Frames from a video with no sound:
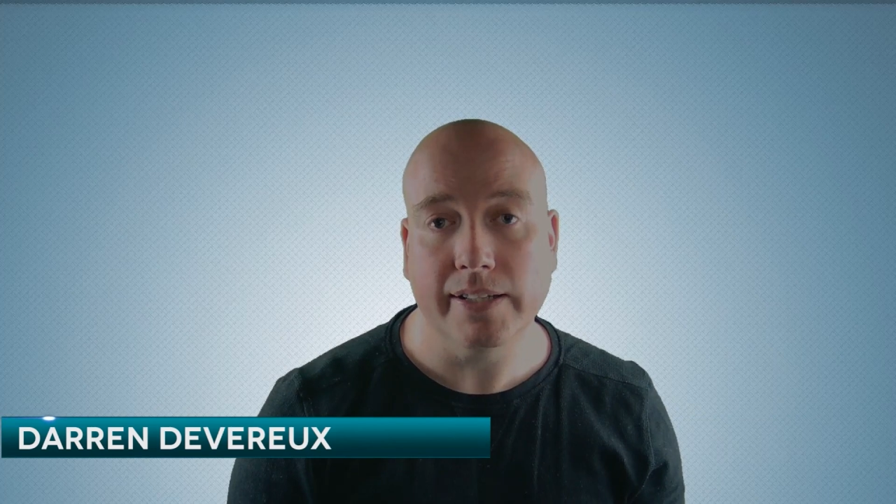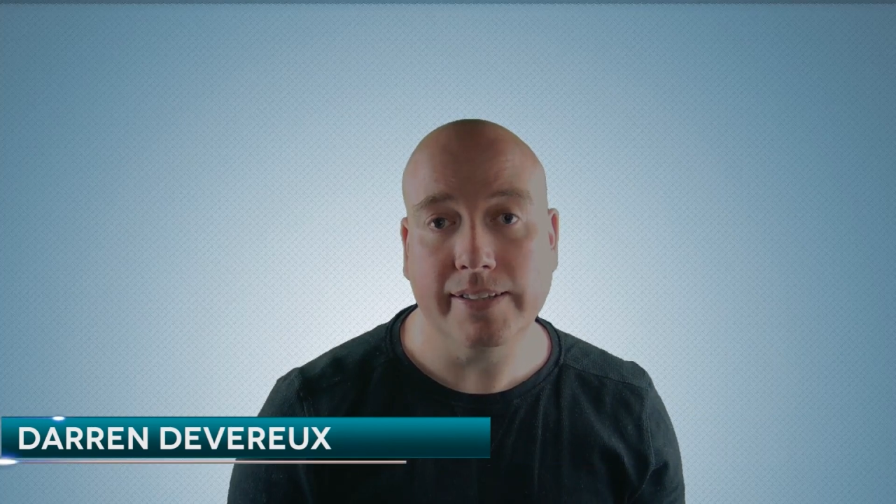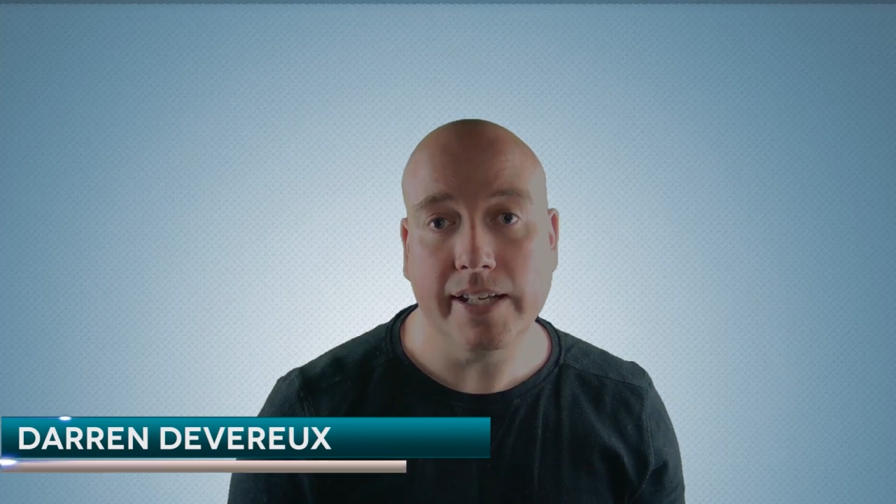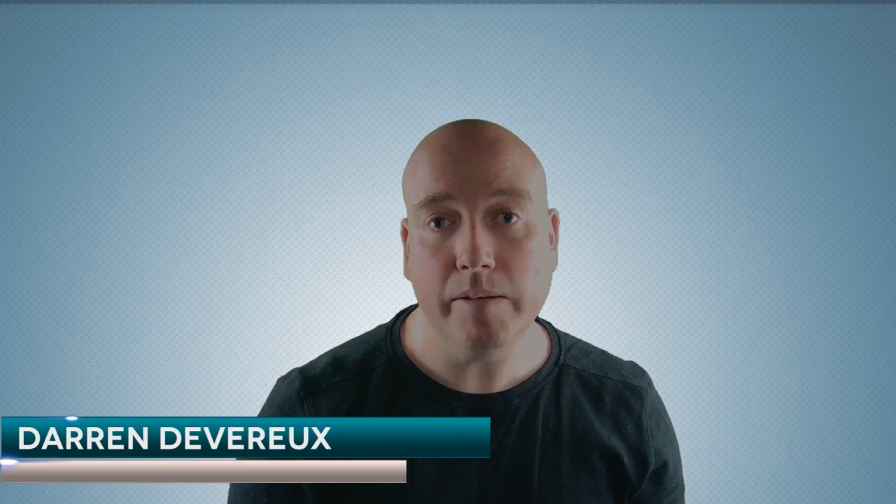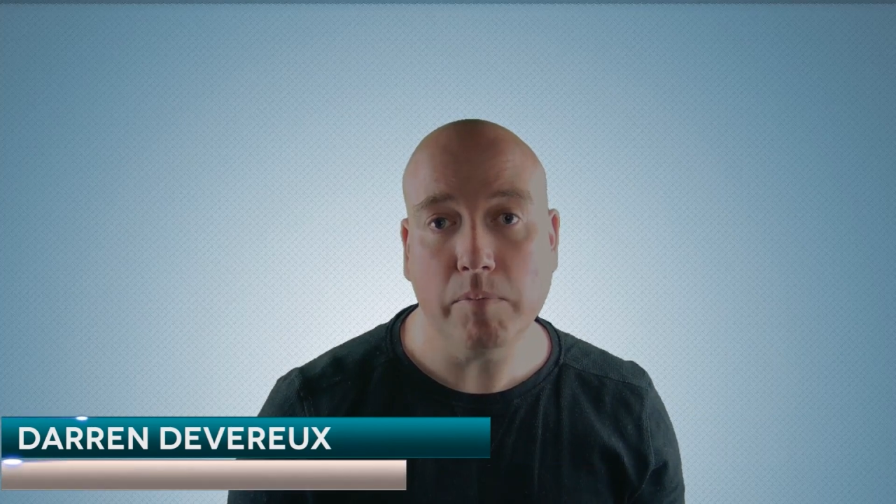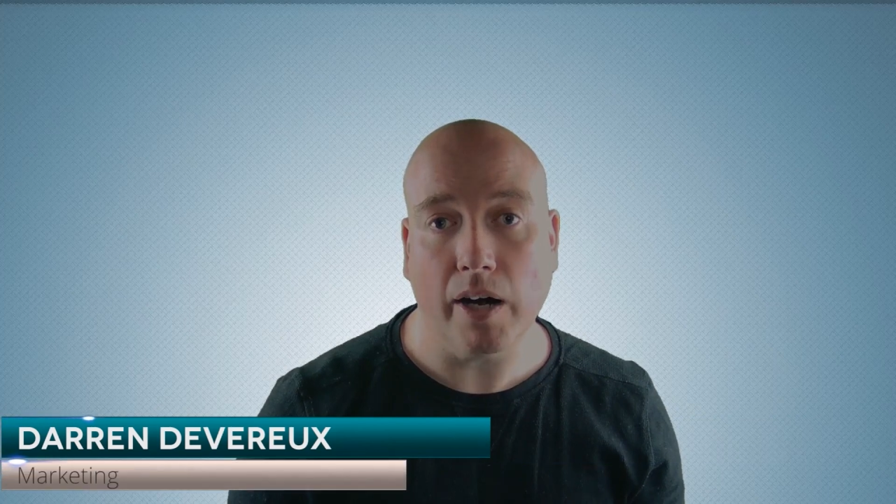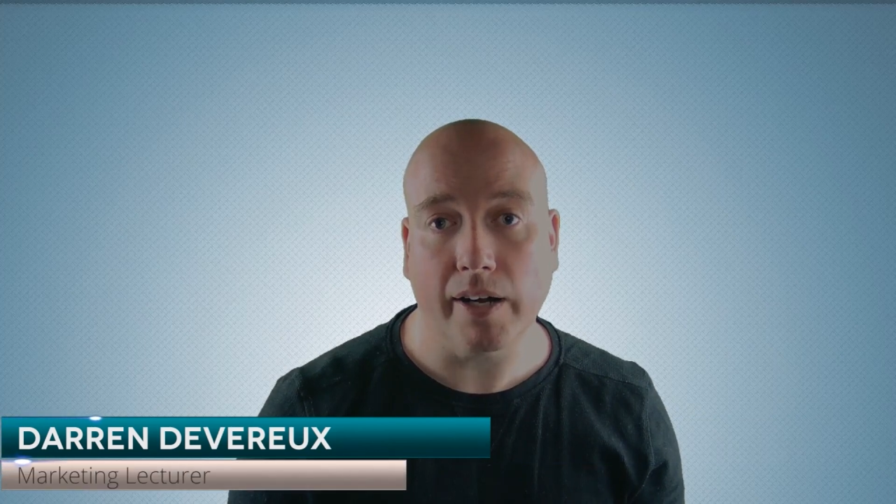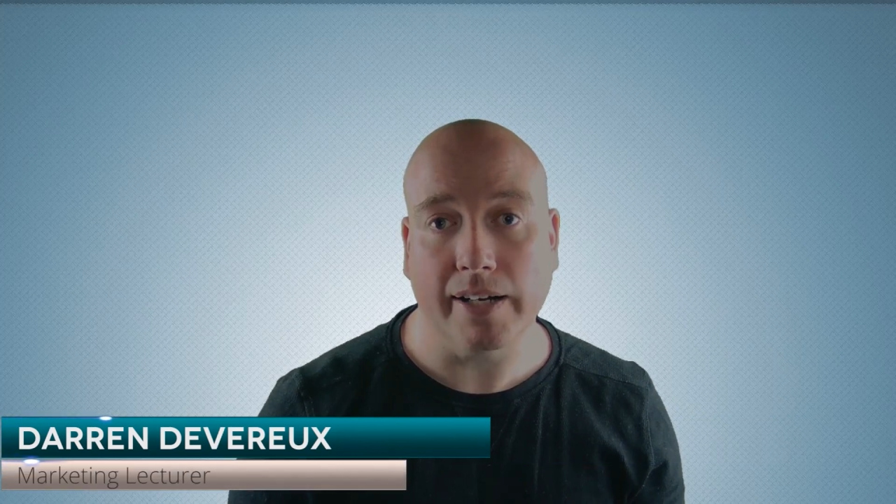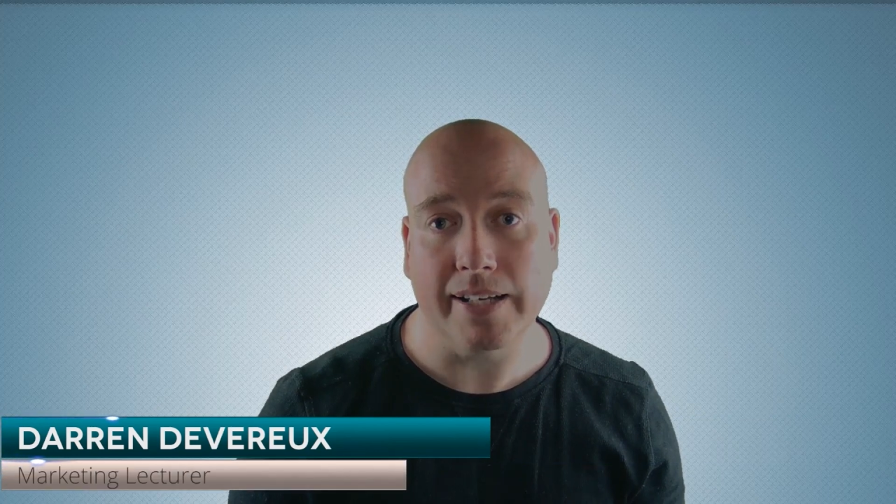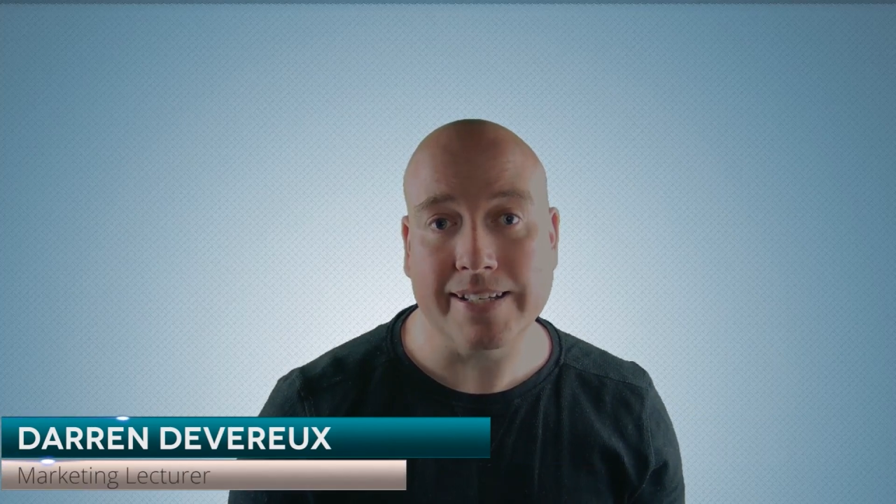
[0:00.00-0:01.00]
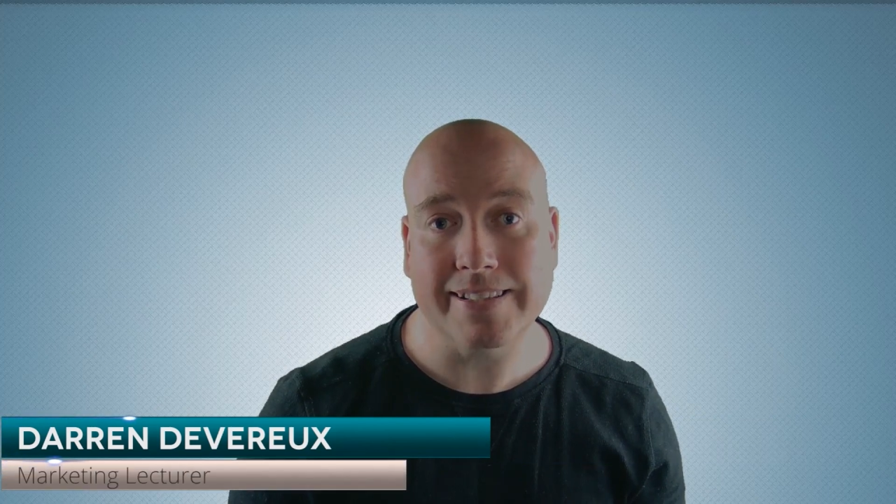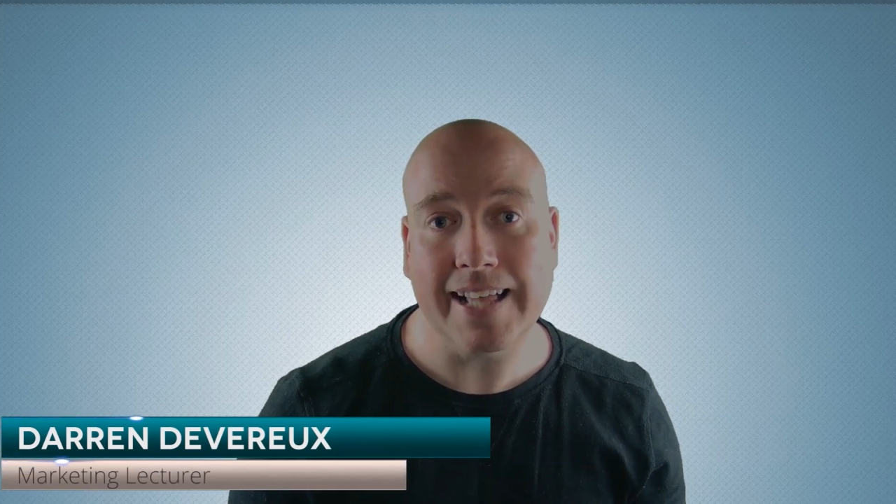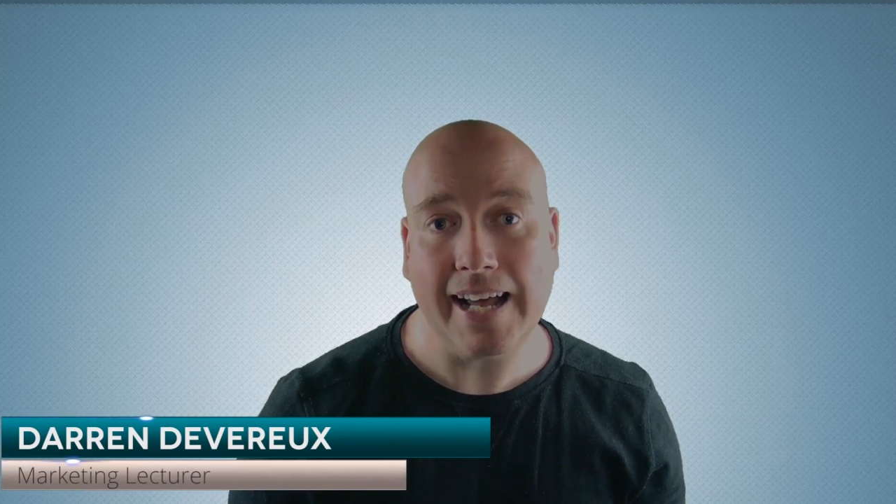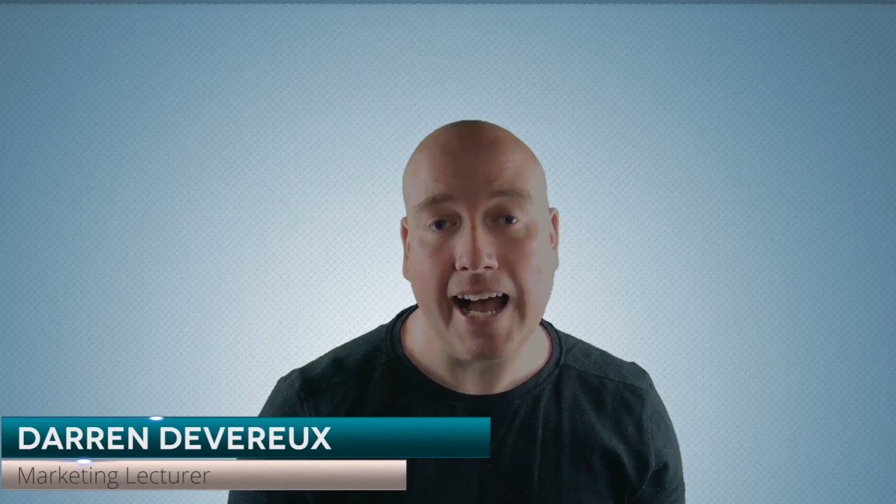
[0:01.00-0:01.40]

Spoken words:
demarketing is that